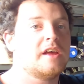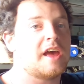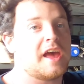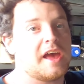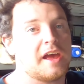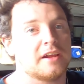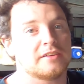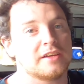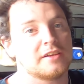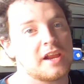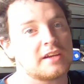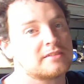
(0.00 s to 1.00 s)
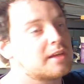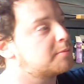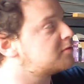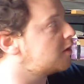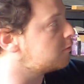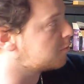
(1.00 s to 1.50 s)
And in the next
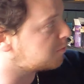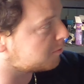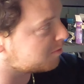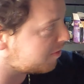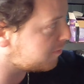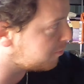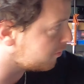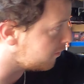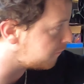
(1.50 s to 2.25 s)
episode, we'll probably be putting